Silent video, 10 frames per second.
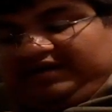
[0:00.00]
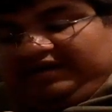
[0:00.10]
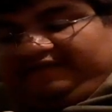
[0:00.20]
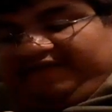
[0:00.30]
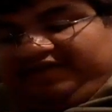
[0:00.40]

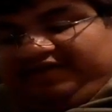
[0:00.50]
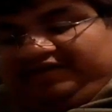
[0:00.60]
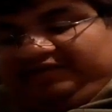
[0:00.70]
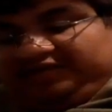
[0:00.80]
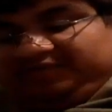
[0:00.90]
Vanguard
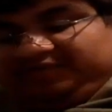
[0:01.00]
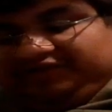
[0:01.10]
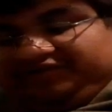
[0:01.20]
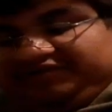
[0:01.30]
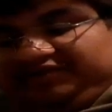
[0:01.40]
once per turn
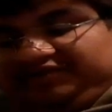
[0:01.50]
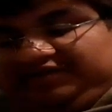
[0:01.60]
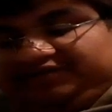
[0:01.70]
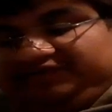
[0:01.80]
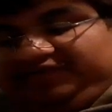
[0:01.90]
skill lock
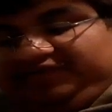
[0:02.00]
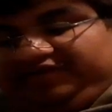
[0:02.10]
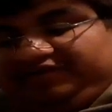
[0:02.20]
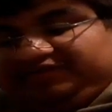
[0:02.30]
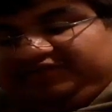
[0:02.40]
to rear
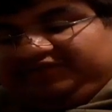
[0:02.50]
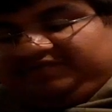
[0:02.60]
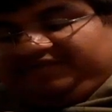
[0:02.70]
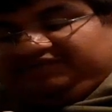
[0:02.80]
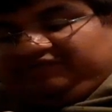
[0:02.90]
guards with
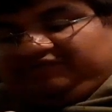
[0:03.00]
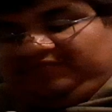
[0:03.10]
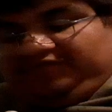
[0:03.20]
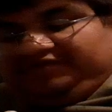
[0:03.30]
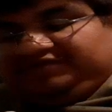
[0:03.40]
Dimension Robo
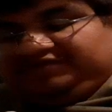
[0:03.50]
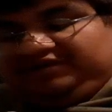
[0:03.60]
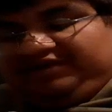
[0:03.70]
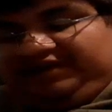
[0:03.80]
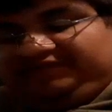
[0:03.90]
in its card
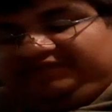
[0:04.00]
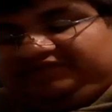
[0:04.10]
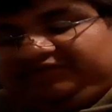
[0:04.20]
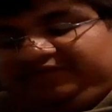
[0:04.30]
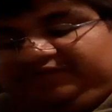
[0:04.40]
name. Choose
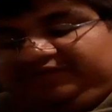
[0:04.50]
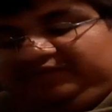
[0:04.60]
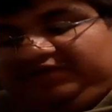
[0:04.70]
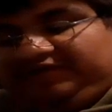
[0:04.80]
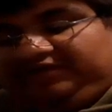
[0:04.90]

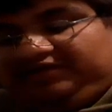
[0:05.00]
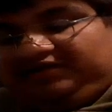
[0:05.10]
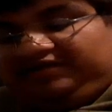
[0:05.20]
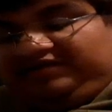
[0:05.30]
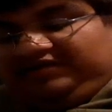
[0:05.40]
one of your
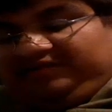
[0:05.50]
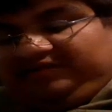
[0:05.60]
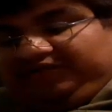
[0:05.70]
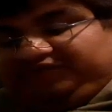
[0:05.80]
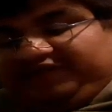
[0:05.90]

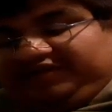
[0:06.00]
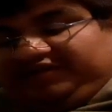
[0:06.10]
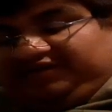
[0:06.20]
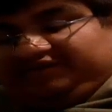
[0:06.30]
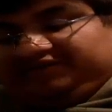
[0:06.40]
opponent's
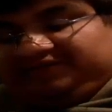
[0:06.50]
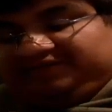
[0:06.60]
Vanguards.